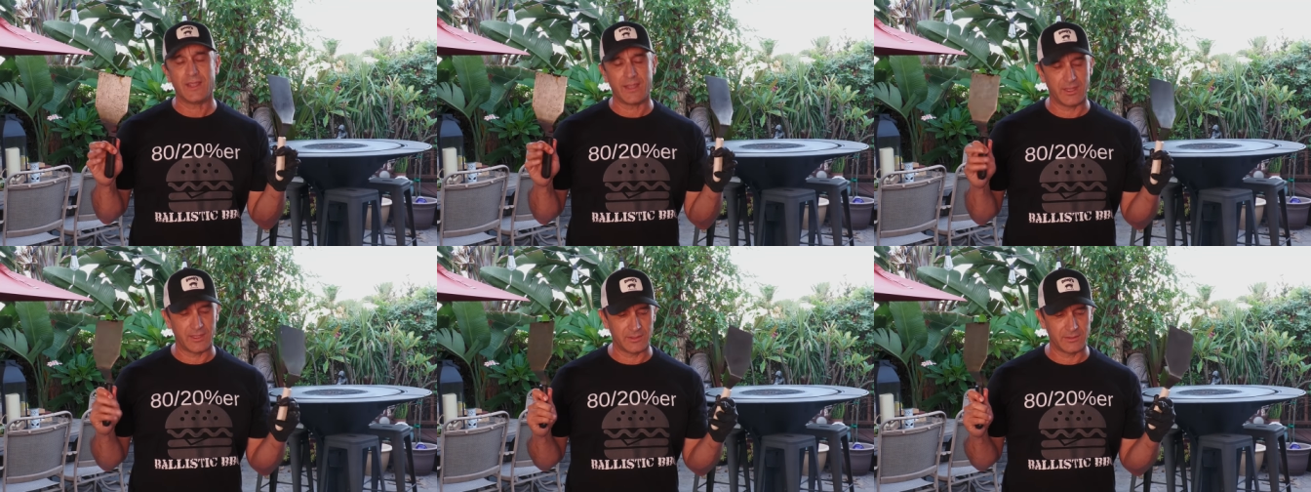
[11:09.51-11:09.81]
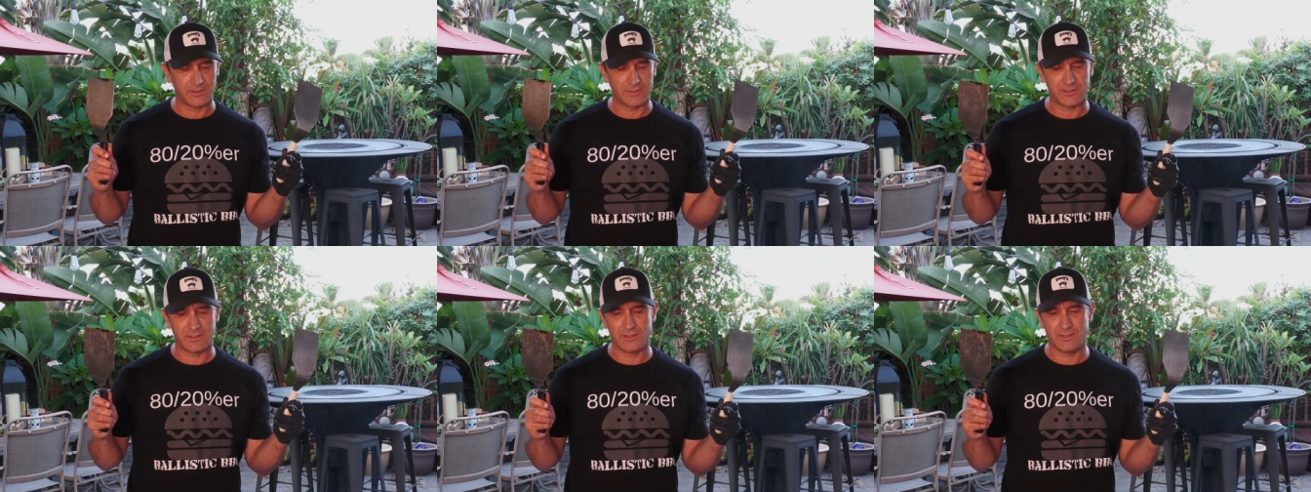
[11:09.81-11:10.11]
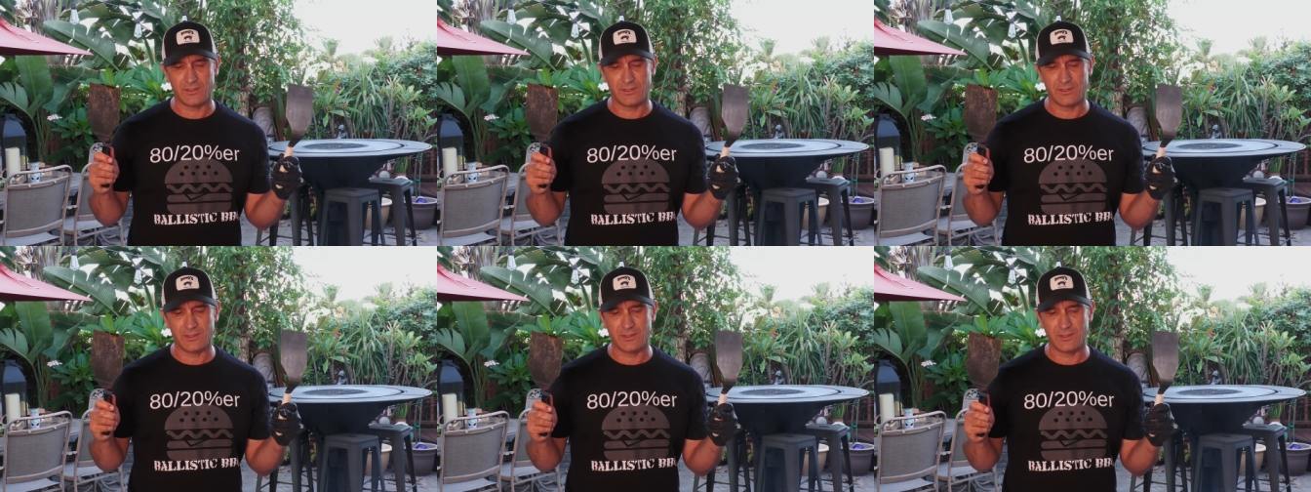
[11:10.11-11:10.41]
And
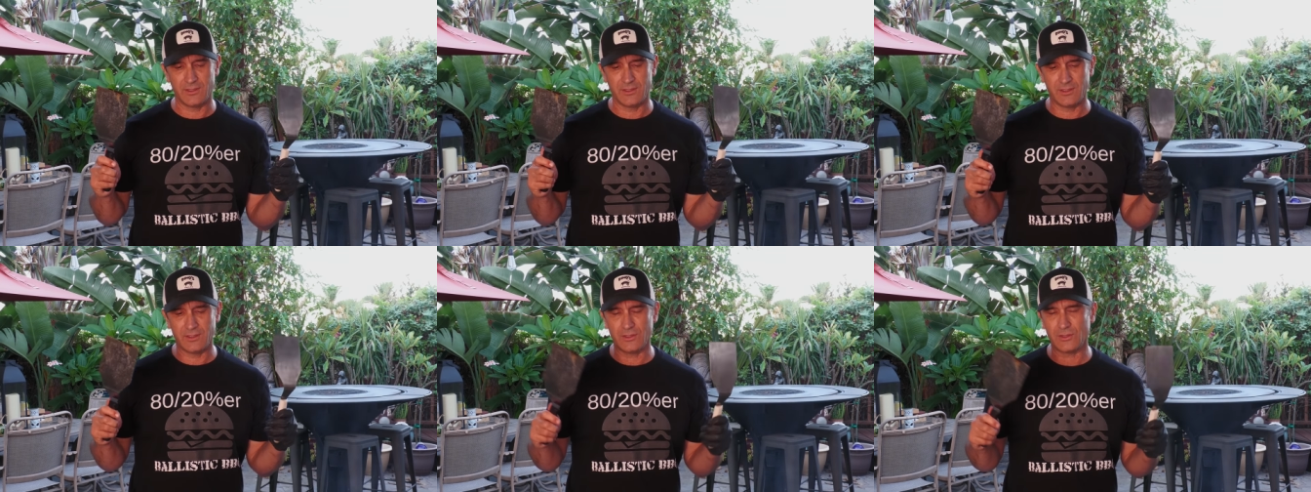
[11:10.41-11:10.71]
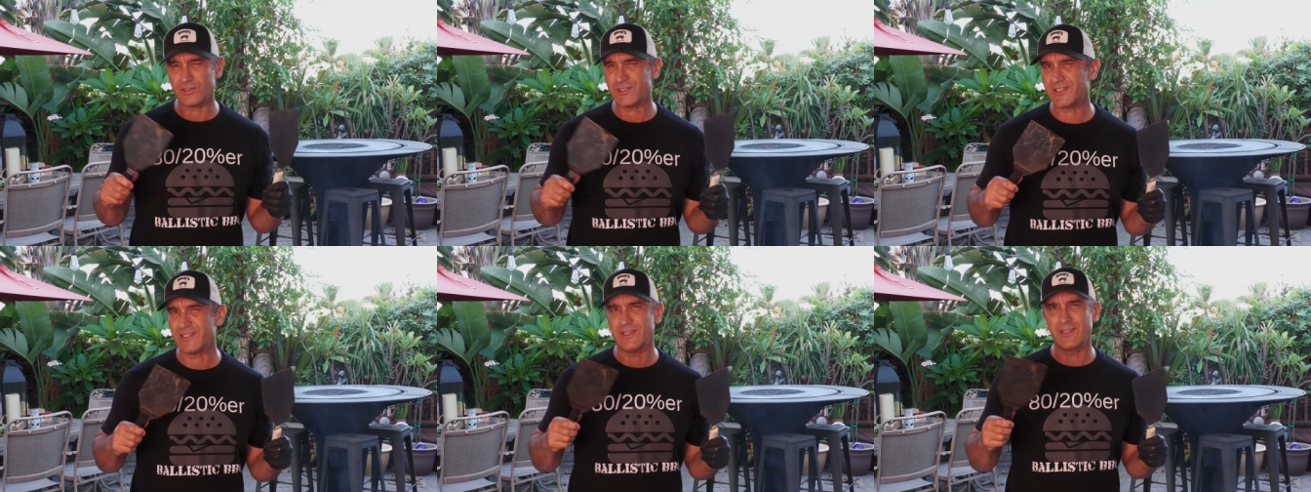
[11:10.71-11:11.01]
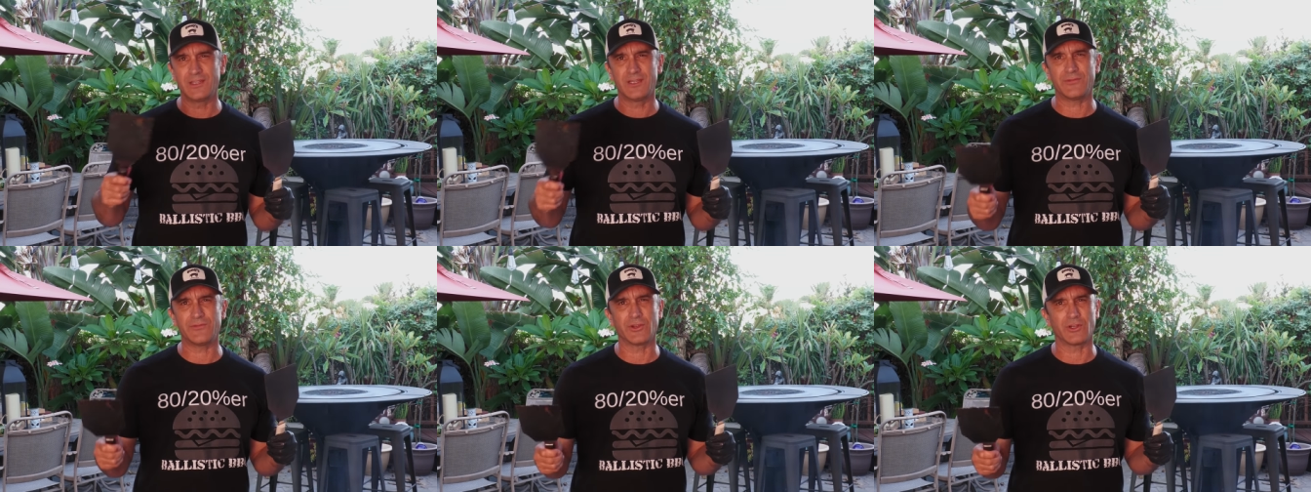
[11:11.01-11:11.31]
you'll see
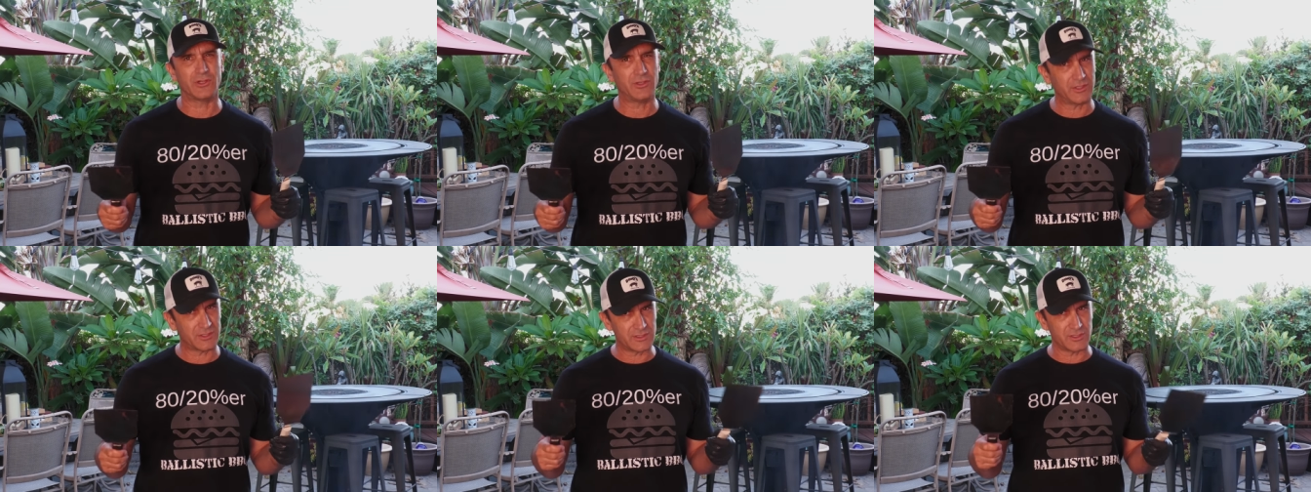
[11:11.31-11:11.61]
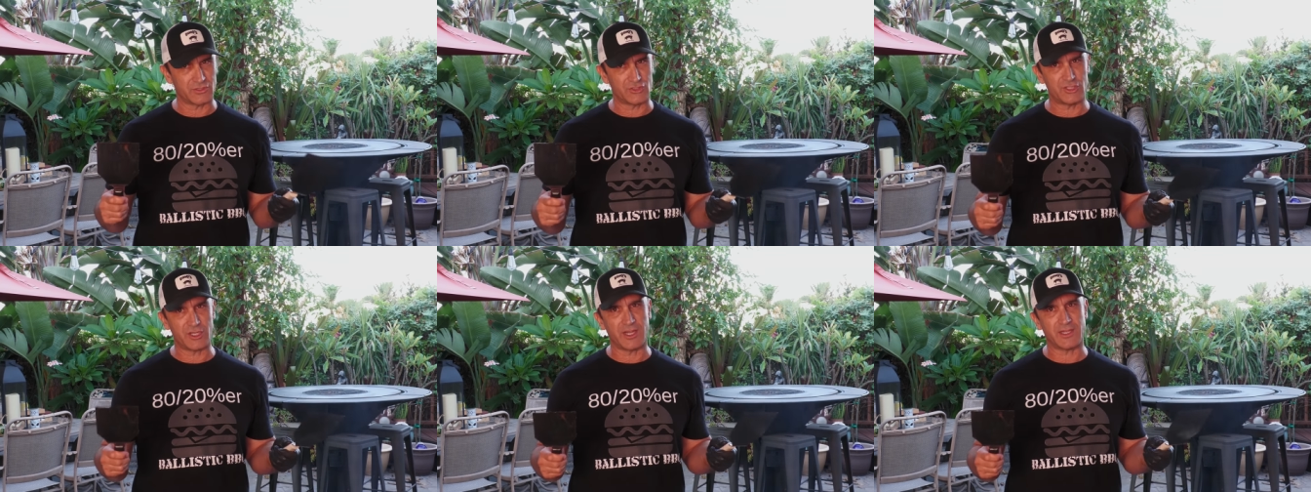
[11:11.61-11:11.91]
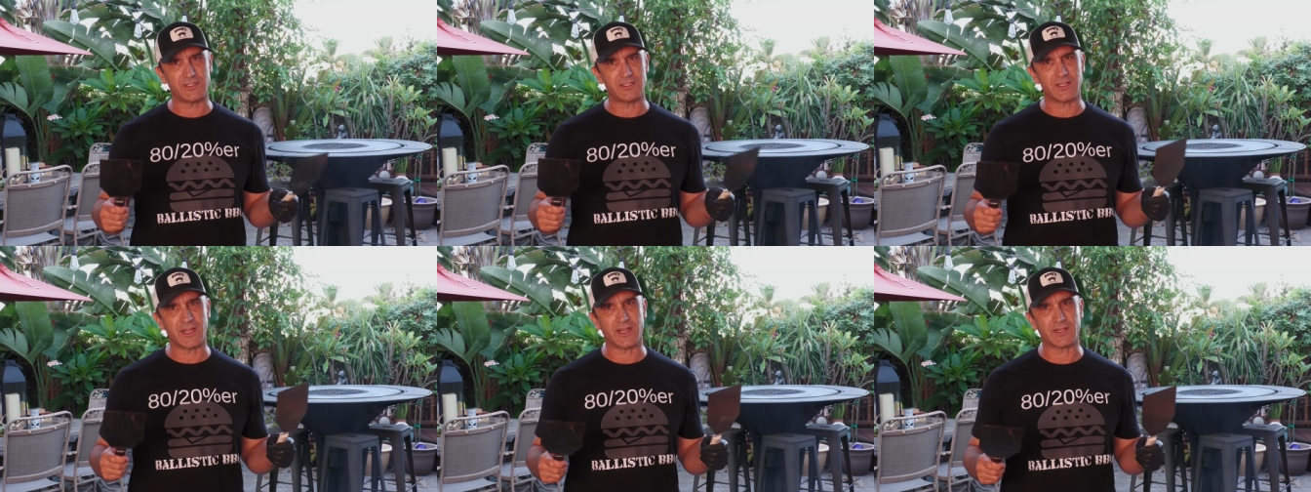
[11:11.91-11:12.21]
the different cooks at
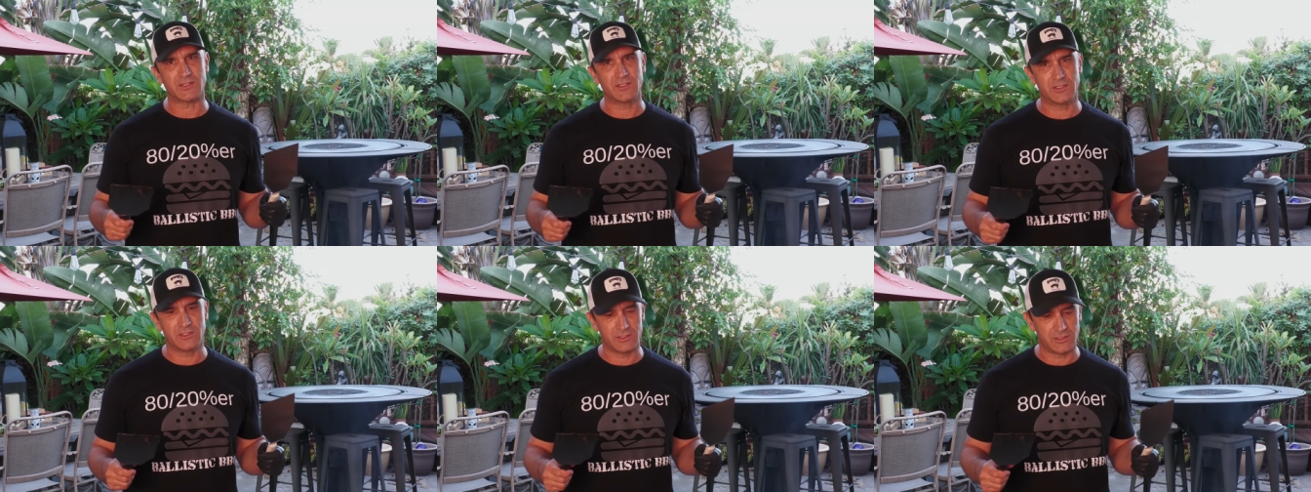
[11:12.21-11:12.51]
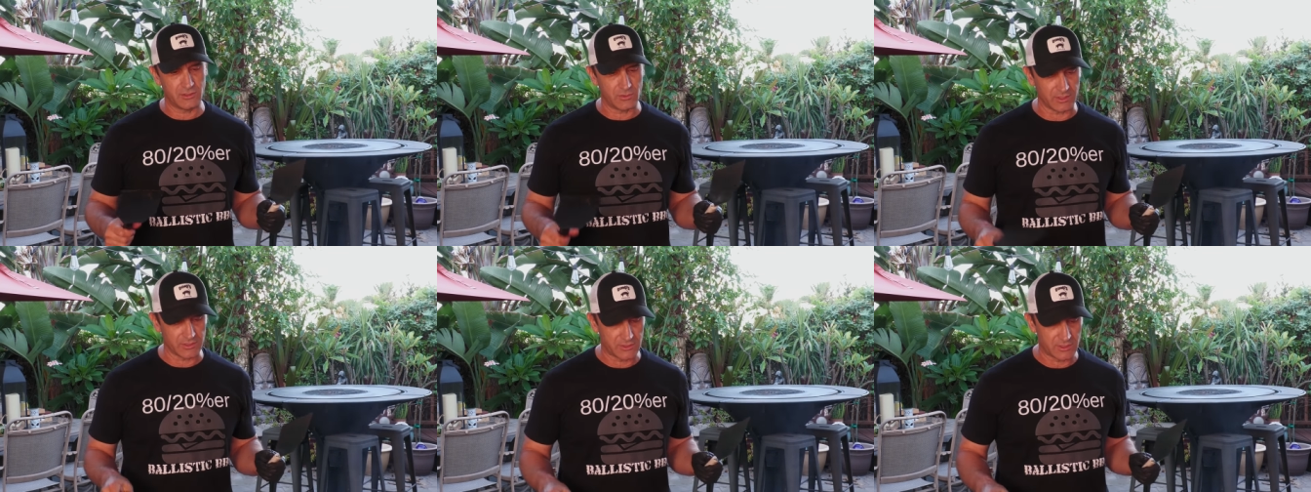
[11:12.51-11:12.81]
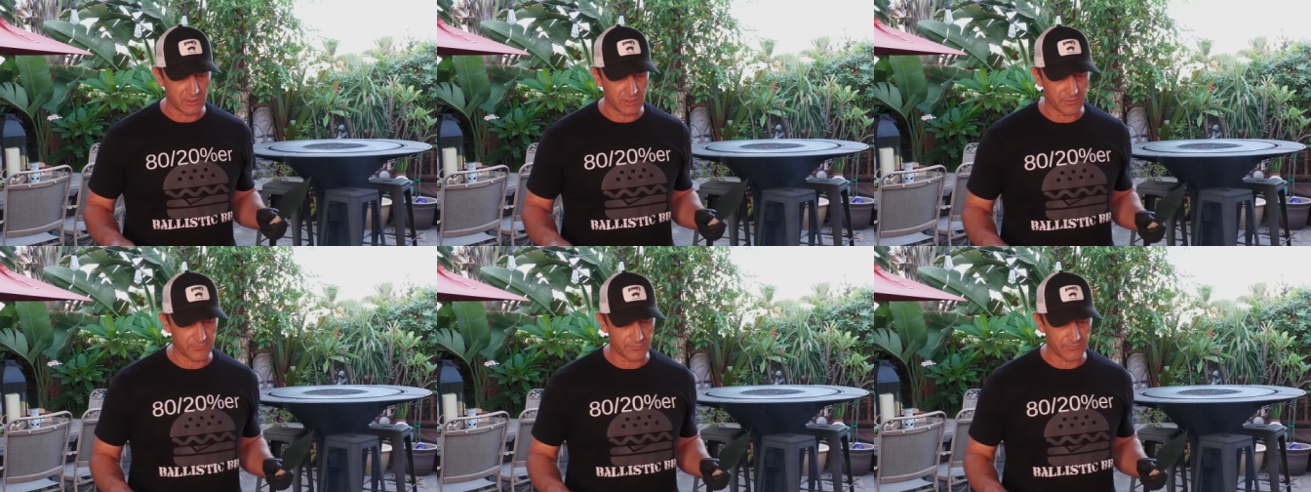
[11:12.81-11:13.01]
Shake Shack do it two